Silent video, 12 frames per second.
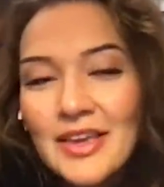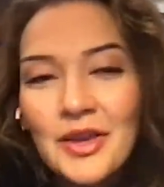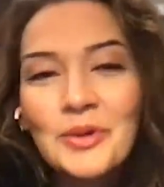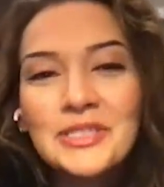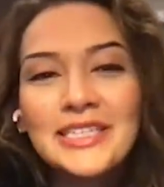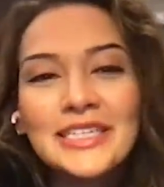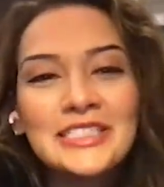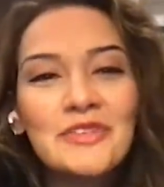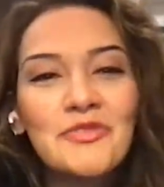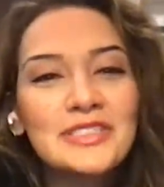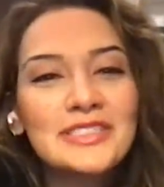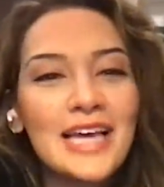You always see a
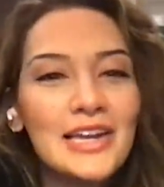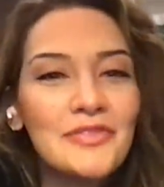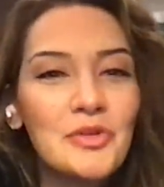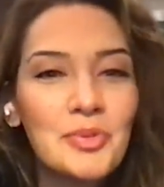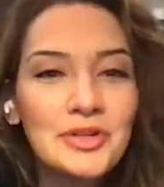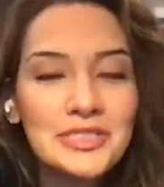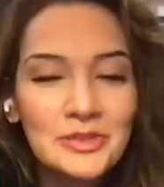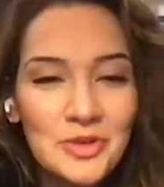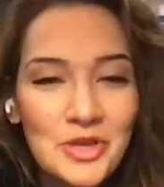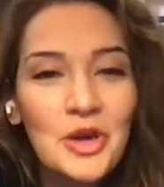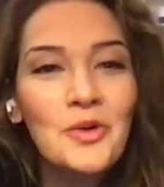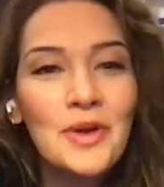different side of a person
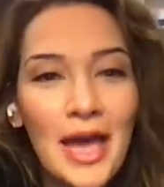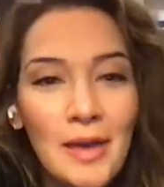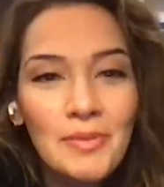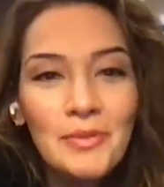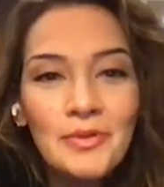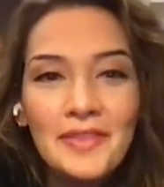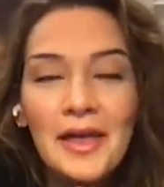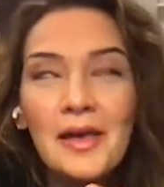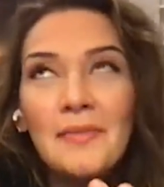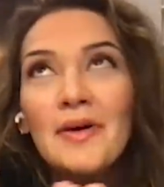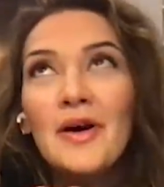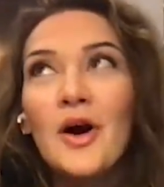when you go camping with
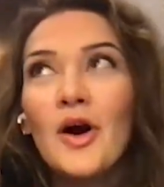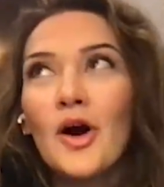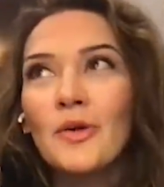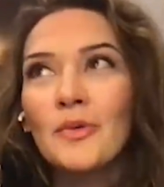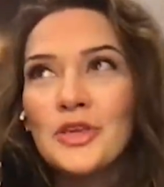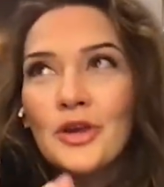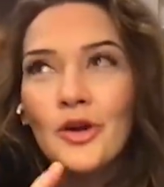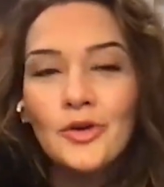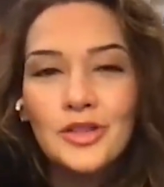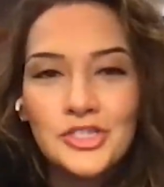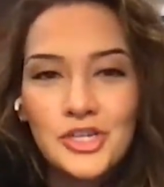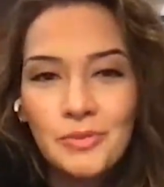them or when you go
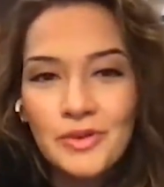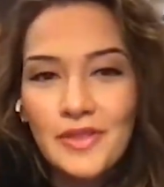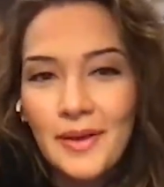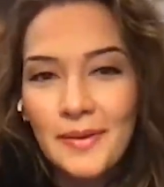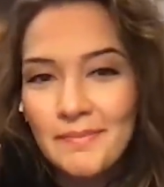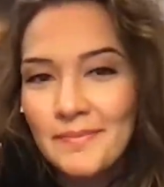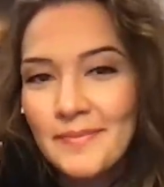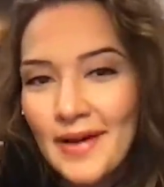to the gym with them.